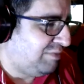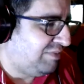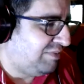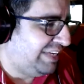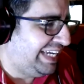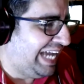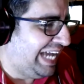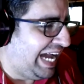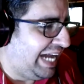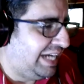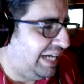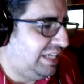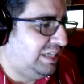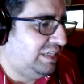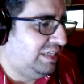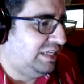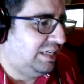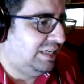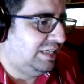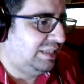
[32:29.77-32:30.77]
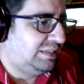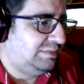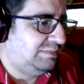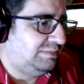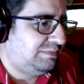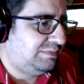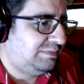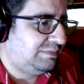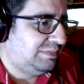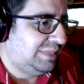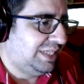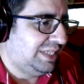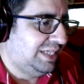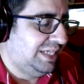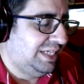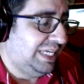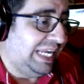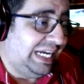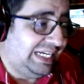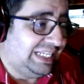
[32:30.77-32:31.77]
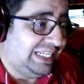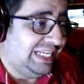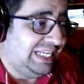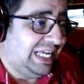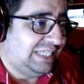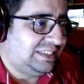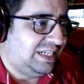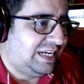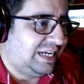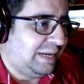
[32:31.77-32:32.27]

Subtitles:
we had international